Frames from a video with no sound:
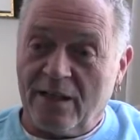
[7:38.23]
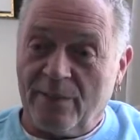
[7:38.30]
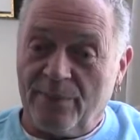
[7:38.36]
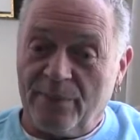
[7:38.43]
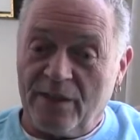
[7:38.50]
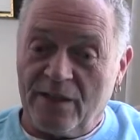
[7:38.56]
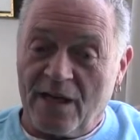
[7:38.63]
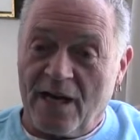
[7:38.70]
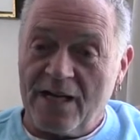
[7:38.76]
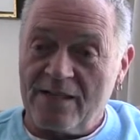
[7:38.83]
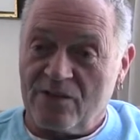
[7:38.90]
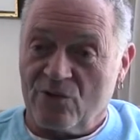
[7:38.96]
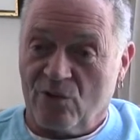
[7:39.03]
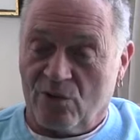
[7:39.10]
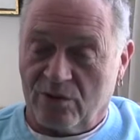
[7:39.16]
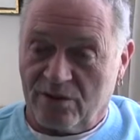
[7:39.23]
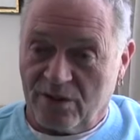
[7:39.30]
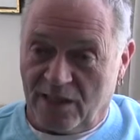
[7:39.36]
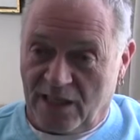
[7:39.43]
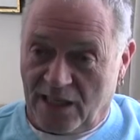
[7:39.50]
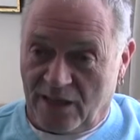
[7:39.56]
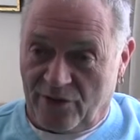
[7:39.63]
up in high school
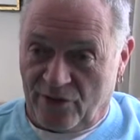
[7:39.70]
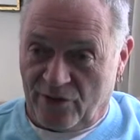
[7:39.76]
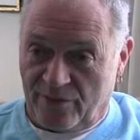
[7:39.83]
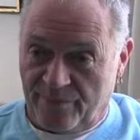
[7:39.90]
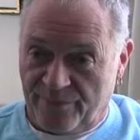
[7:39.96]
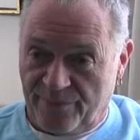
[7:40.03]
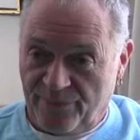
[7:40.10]
together.